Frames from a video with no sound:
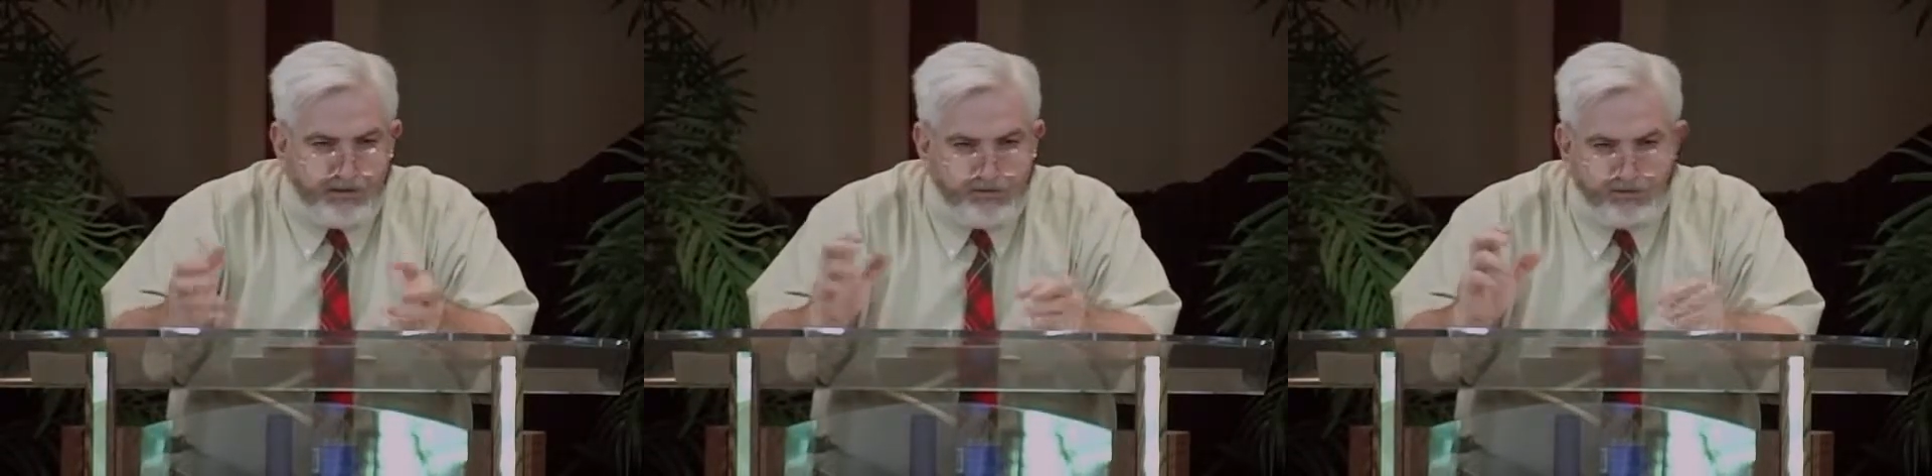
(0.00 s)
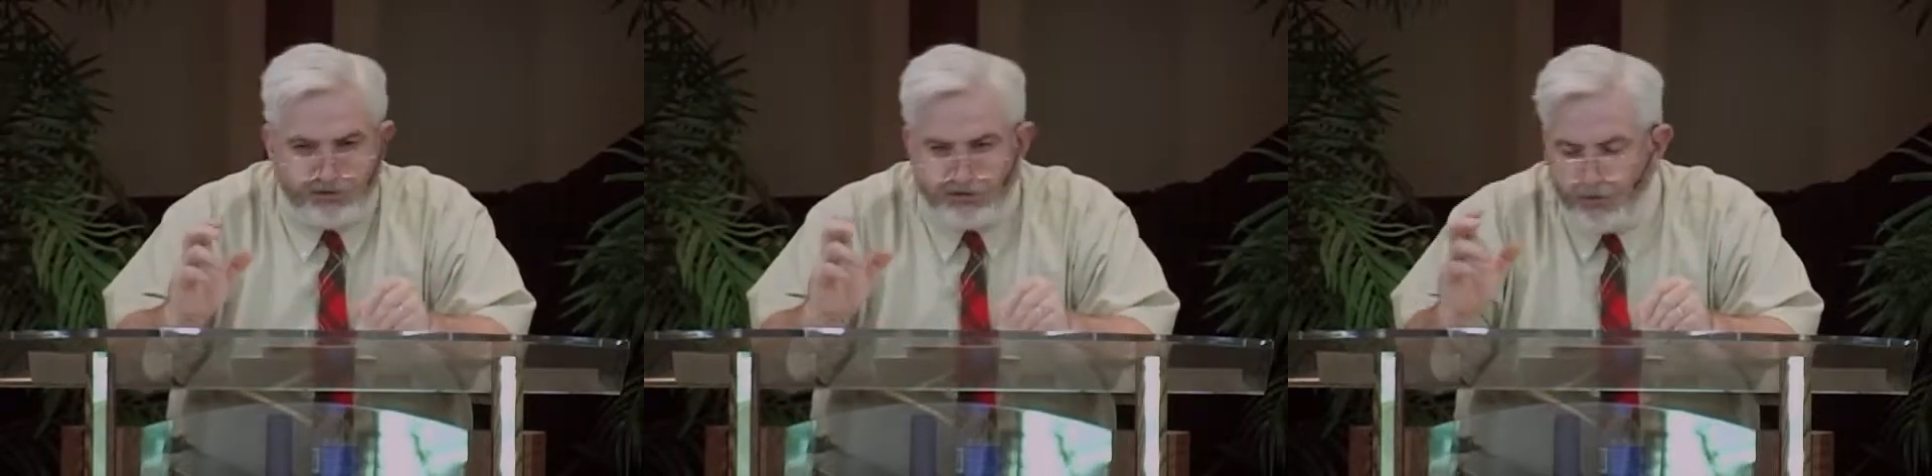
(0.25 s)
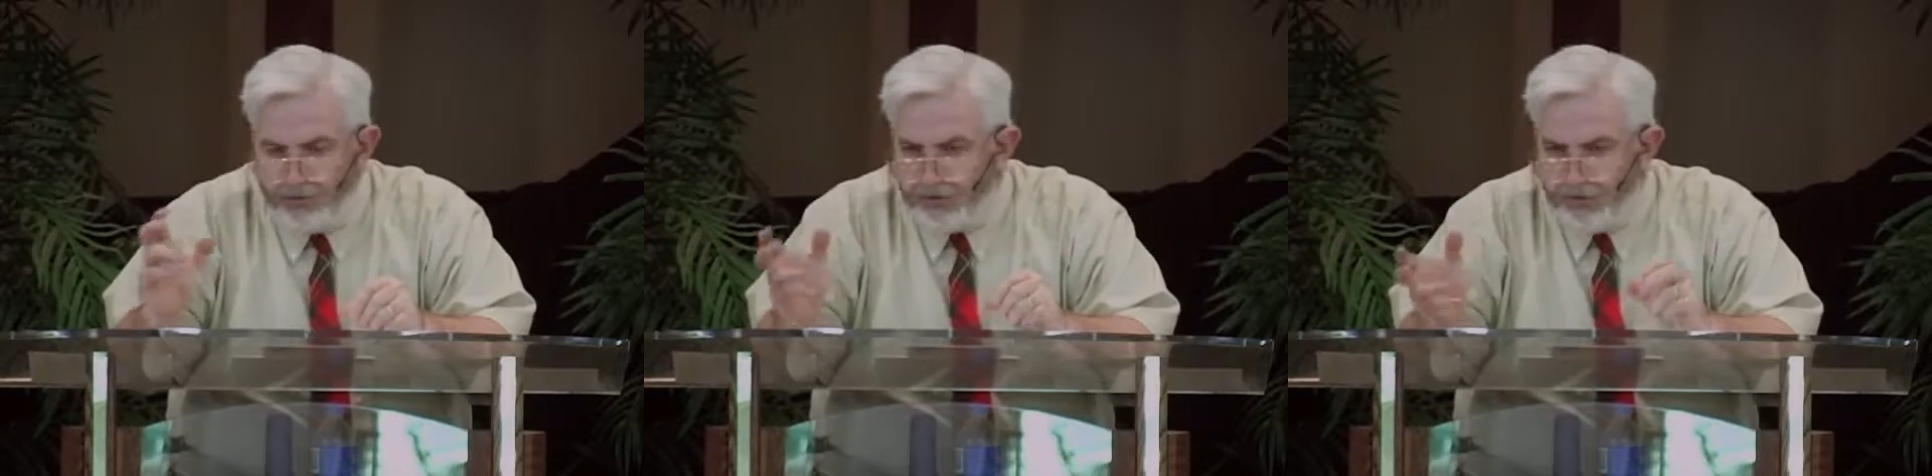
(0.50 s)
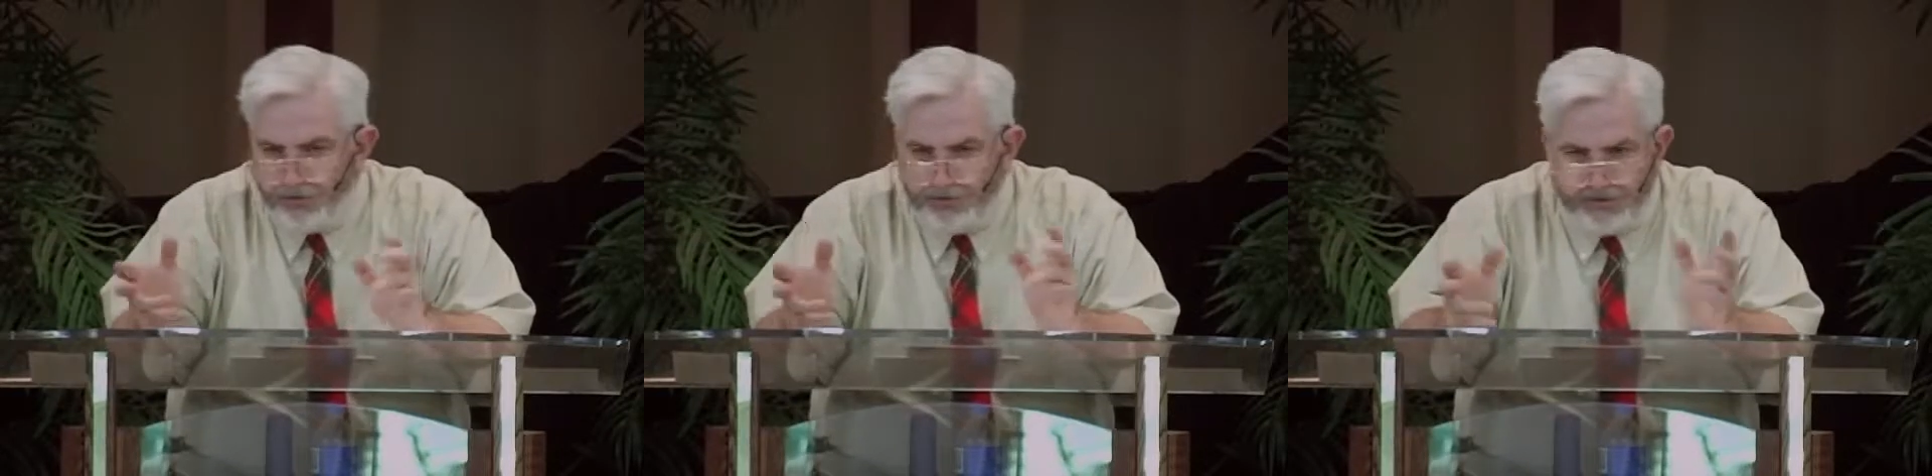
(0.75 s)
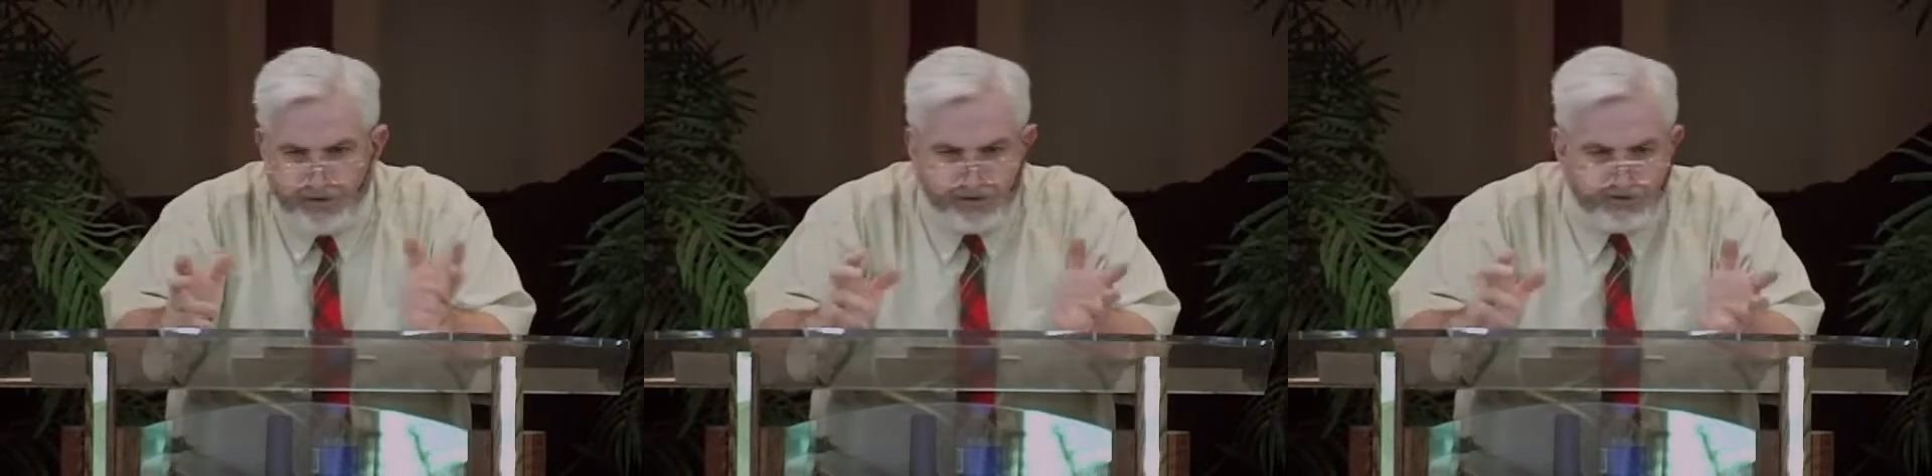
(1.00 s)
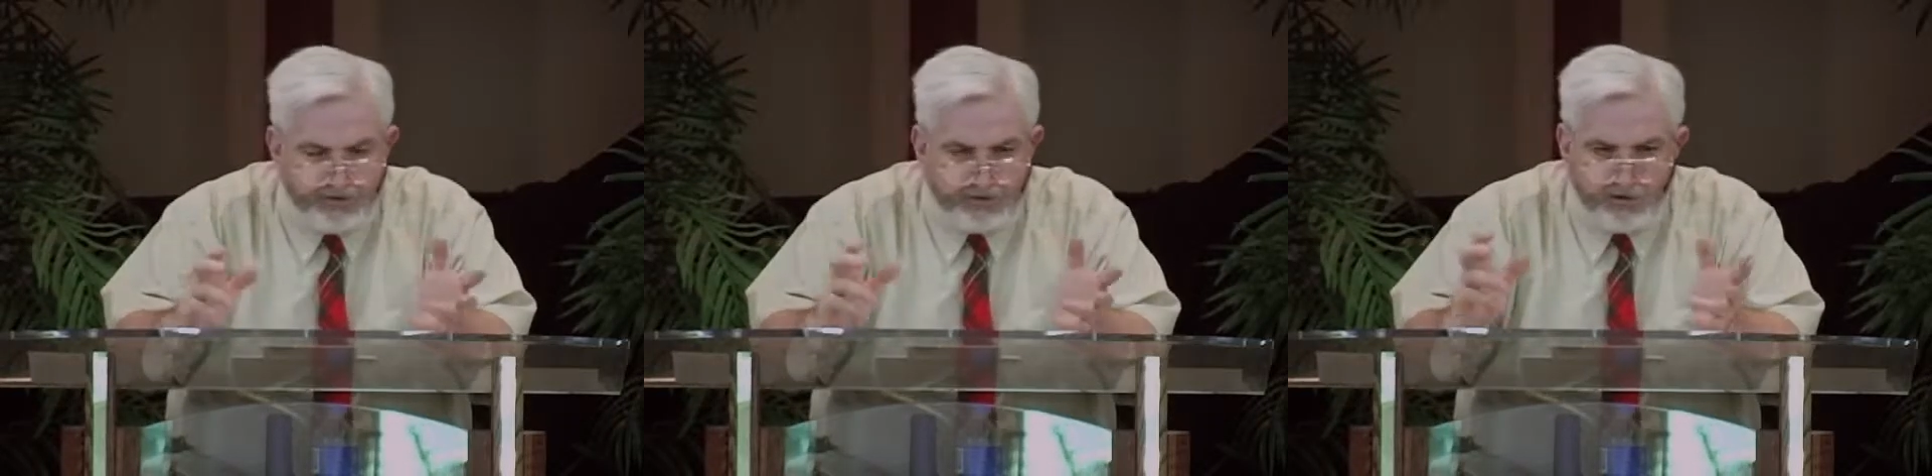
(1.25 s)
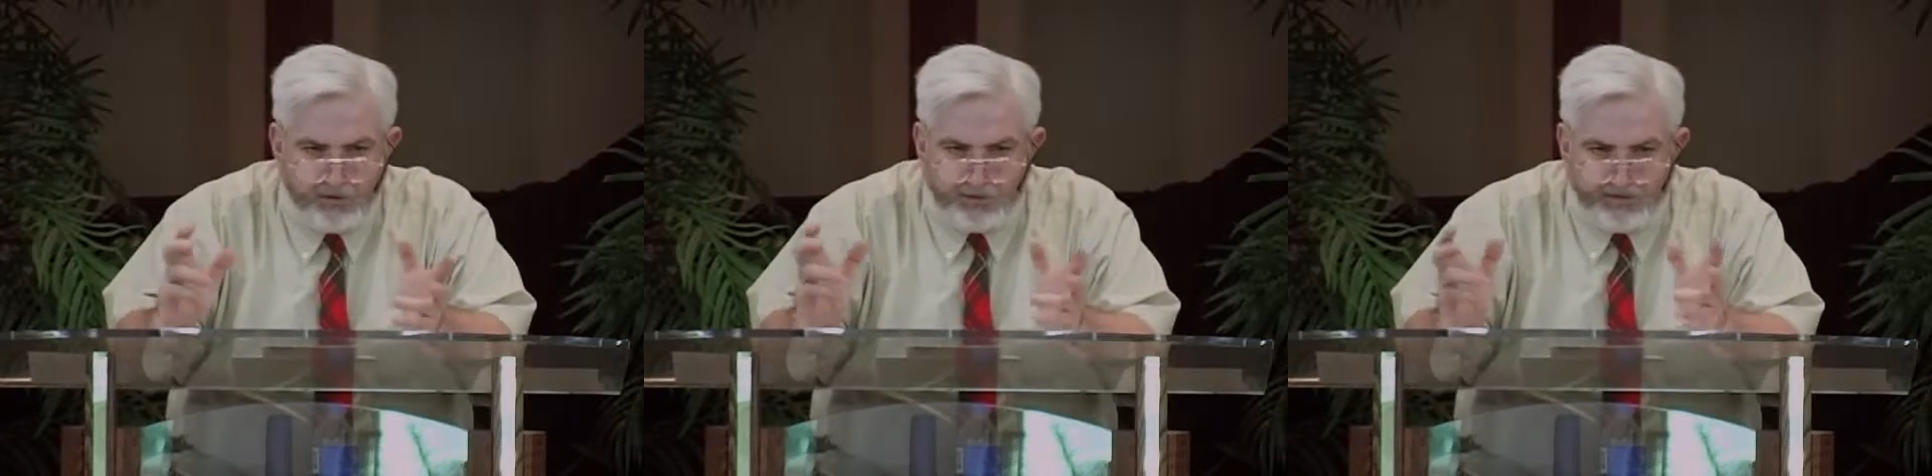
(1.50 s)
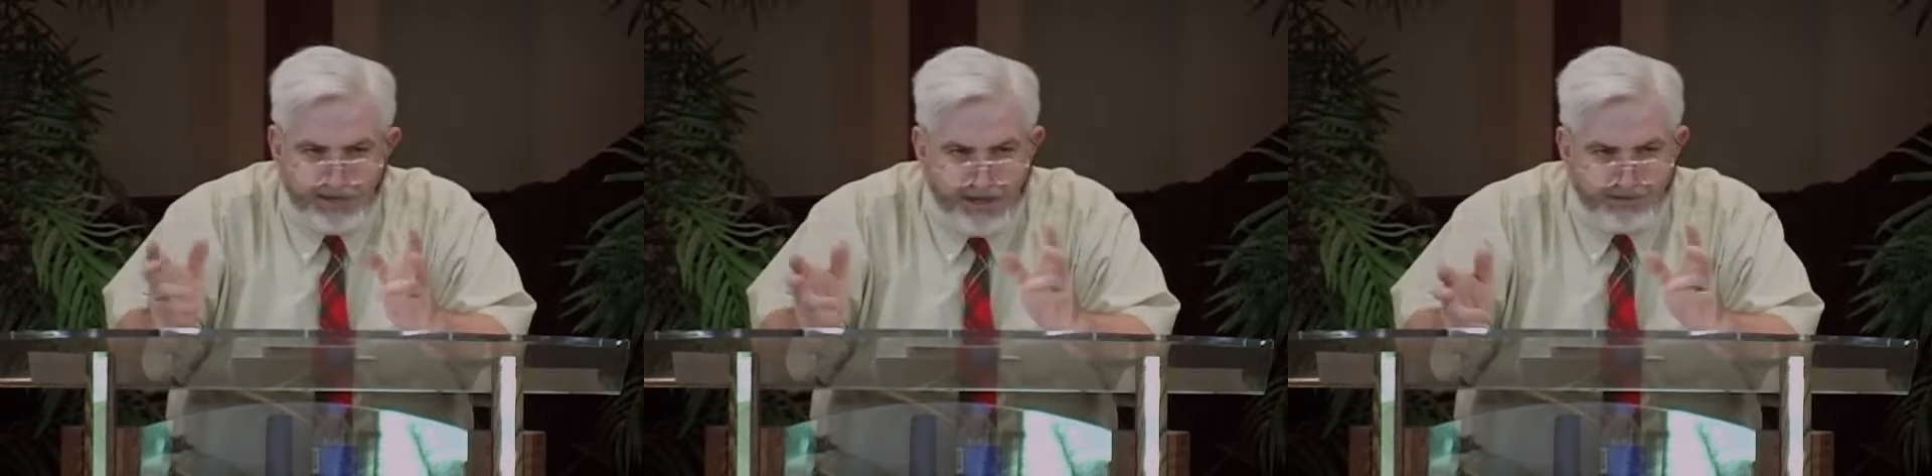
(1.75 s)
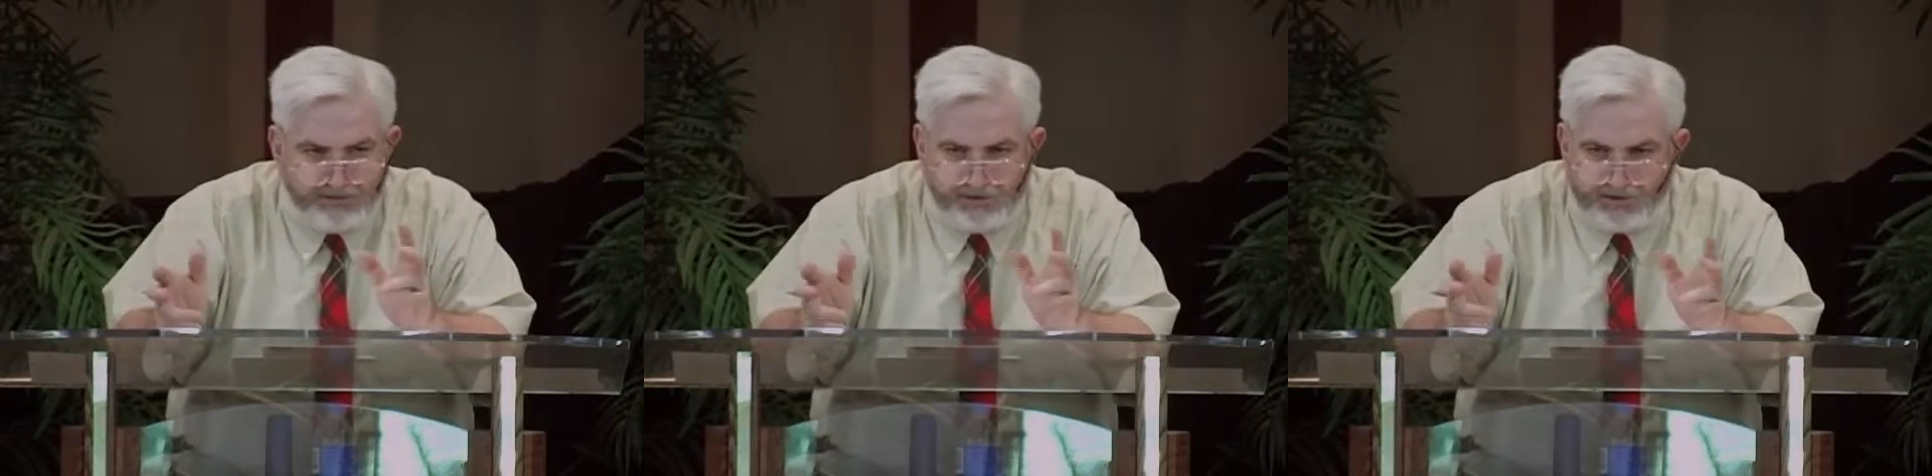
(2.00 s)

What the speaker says: There's so many more things that are going to be attached